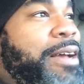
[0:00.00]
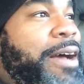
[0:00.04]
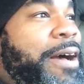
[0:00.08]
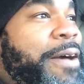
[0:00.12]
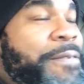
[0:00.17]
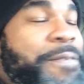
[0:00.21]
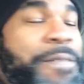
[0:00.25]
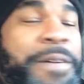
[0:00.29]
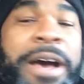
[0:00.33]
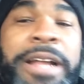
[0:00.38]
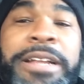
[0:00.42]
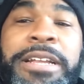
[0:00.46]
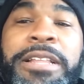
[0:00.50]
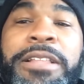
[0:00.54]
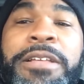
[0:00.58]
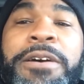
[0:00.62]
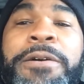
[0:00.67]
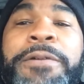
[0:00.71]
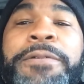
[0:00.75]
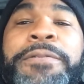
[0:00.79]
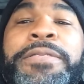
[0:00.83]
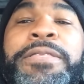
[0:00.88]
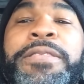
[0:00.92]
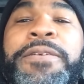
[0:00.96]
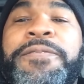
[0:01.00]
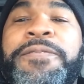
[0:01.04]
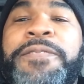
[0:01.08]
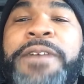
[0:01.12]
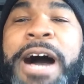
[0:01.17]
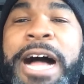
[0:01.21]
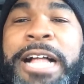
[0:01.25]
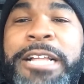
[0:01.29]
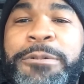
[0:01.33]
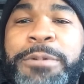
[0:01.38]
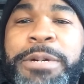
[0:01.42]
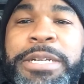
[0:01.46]
I found a load the
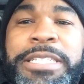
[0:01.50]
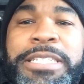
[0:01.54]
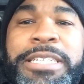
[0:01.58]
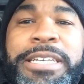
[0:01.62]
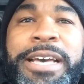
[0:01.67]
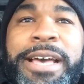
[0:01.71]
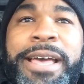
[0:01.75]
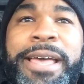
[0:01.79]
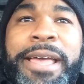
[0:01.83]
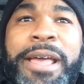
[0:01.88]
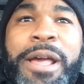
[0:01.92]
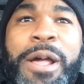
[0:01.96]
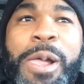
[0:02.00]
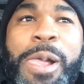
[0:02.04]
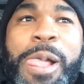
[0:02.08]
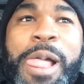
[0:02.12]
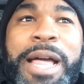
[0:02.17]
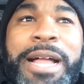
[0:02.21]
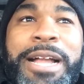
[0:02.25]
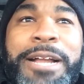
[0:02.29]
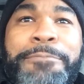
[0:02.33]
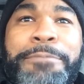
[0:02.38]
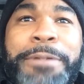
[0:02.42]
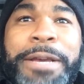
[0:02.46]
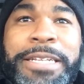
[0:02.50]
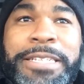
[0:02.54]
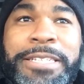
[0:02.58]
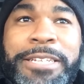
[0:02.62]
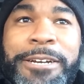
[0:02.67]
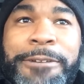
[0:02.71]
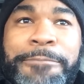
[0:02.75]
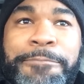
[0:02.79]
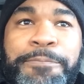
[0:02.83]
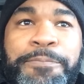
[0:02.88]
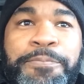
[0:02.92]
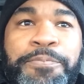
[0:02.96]
following day. I picked
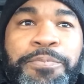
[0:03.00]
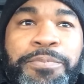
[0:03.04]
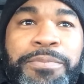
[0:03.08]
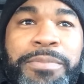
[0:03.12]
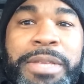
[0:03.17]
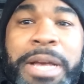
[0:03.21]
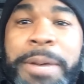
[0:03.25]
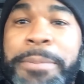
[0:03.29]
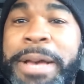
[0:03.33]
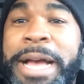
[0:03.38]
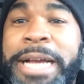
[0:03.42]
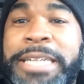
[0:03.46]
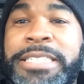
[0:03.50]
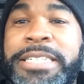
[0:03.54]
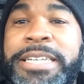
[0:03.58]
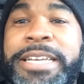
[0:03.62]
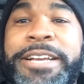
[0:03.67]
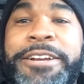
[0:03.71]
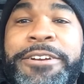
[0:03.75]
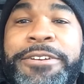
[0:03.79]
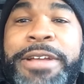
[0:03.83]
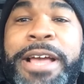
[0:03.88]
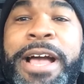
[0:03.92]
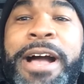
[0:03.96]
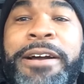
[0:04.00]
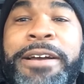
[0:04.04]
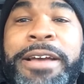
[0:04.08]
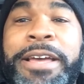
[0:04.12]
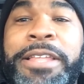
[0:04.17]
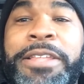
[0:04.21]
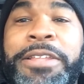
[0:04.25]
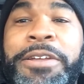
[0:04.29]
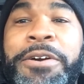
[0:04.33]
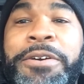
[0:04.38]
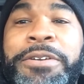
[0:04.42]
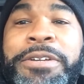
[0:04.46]
up, I'm actually here now
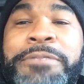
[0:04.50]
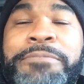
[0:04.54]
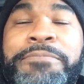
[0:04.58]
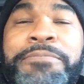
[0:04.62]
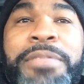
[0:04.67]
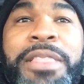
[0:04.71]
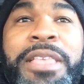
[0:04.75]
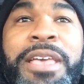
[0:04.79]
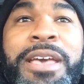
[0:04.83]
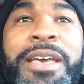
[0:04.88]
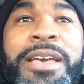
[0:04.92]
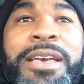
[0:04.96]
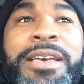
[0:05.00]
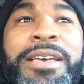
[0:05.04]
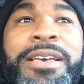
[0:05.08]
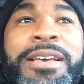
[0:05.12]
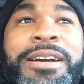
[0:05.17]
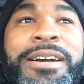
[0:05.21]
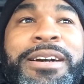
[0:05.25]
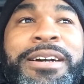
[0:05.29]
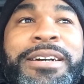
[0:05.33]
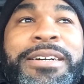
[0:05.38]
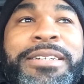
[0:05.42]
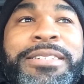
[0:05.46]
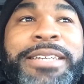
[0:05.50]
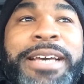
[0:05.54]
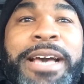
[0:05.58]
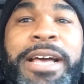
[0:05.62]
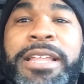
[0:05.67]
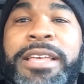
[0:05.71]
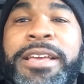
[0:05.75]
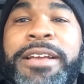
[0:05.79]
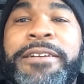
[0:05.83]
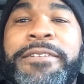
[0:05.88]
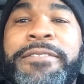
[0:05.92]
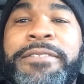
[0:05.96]
getting loaded uh,
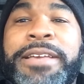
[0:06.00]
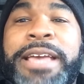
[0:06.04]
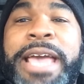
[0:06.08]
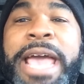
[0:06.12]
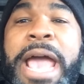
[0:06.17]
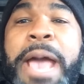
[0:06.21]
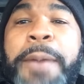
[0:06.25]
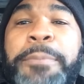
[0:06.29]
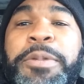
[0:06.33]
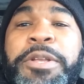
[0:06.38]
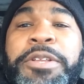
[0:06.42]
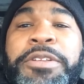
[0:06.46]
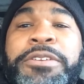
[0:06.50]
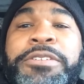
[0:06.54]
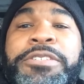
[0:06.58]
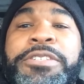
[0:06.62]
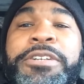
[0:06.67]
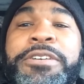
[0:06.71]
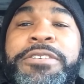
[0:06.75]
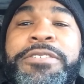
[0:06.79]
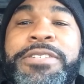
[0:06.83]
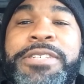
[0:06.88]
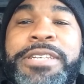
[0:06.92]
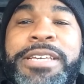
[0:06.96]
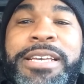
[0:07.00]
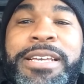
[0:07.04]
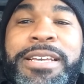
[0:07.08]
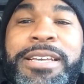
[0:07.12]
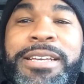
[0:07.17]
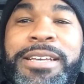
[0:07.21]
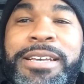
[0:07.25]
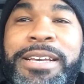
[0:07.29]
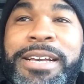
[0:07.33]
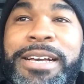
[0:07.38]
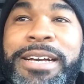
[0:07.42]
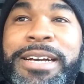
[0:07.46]
down here in Camden, New Jersey.
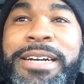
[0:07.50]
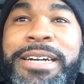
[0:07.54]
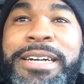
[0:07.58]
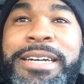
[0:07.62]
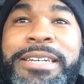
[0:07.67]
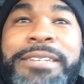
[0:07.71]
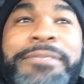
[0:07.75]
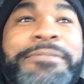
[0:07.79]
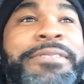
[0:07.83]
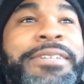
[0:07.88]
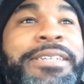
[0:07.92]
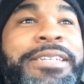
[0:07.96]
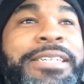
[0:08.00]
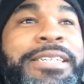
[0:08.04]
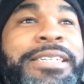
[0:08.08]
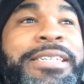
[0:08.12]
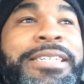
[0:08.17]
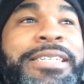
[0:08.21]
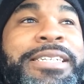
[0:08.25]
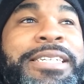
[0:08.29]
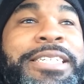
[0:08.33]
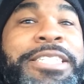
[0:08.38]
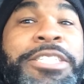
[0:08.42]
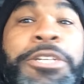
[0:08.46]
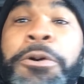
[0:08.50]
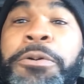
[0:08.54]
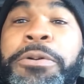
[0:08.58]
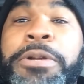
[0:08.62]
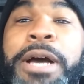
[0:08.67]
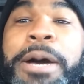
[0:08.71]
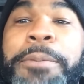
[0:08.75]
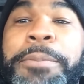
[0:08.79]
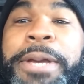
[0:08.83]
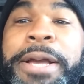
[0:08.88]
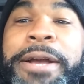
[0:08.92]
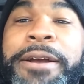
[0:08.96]
Uh, don't
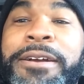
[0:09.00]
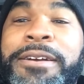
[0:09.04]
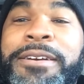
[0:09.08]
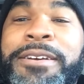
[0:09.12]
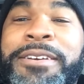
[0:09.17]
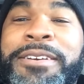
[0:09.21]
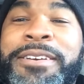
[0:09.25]
come here.